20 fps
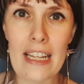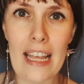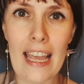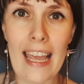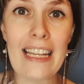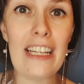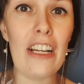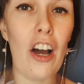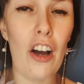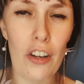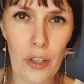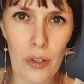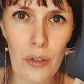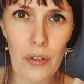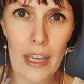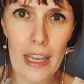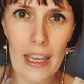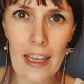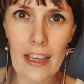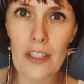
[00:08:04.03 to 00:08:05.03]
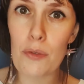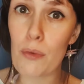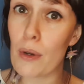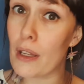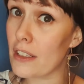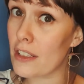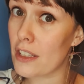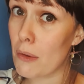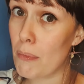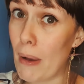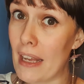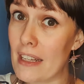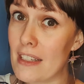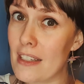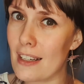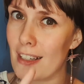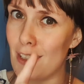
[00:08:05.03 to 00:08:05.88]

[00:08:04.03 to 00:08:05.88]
in our cooking as well as capacity,